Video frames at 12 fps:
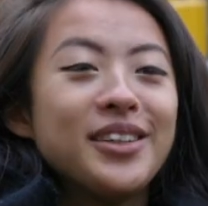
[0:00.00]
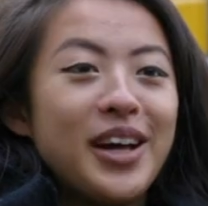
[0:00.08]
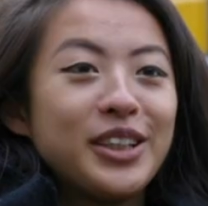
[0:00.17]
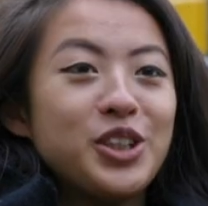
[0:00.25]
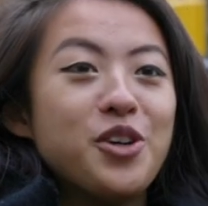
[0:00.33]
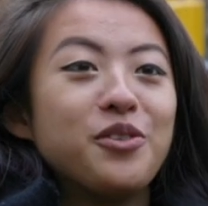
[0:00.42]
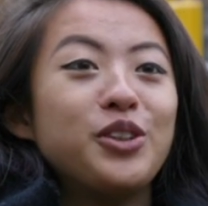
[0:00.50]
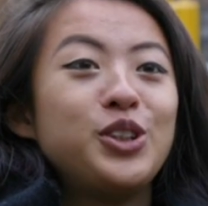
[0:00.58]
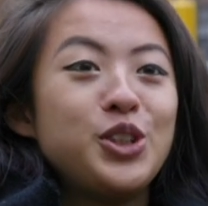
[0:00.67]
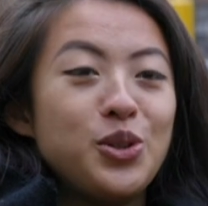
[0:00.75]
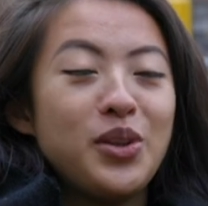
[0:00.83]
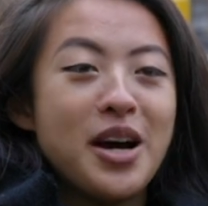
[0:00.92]
collect over
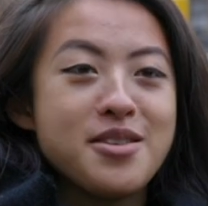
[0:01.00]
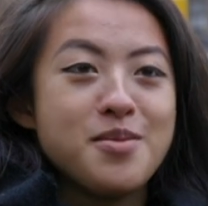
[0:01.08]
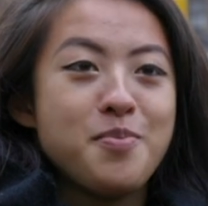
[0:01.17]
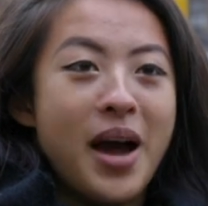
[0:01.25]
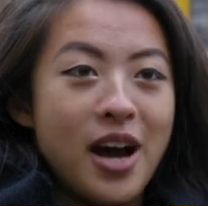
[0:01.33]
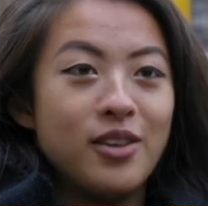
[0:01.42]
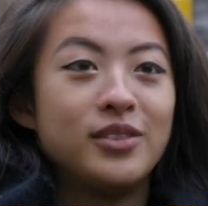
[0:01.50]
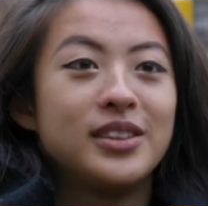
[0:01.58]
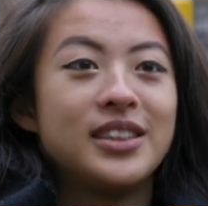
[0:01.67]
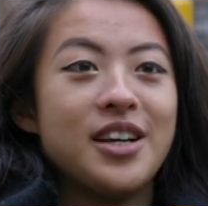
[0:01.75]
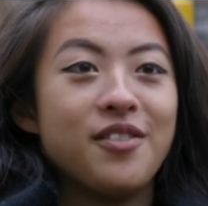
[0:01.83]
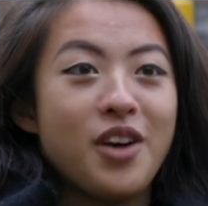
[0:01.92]
2,000
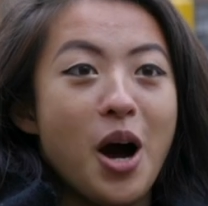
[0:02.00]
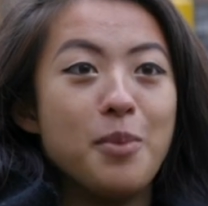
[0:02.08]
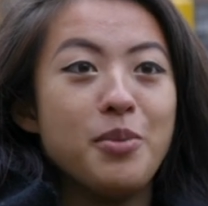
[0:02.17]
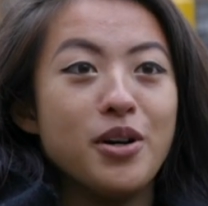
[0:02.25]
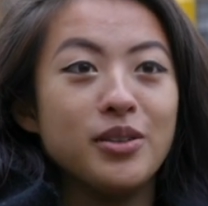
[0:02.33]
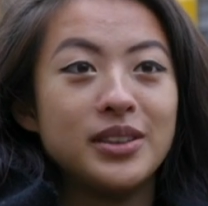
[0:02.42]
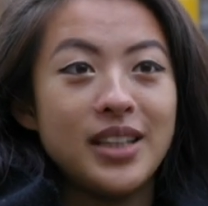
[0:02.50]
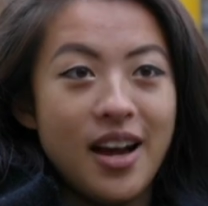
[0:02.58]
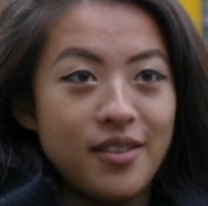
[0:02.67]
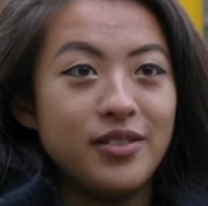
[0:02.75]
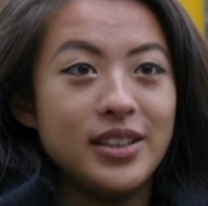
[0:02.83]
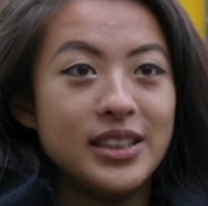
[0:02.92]
pounds of compost
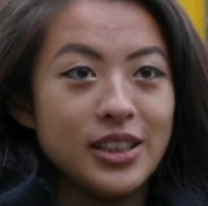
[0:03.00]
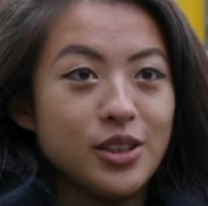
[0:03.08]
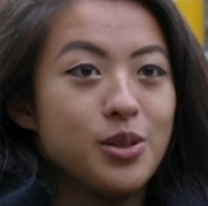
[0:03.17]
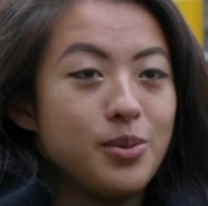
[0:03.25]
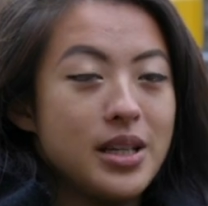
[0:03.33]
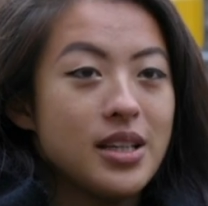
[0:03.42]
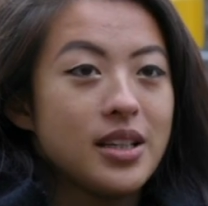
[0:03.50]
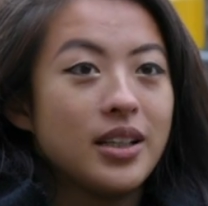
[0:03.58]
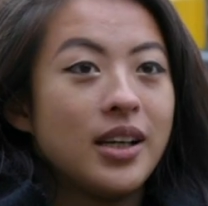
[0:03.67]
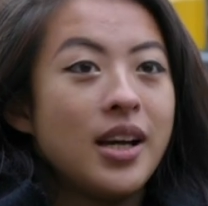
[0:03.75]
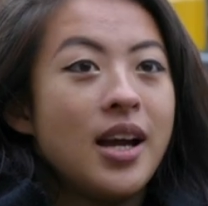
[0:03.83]
every single week.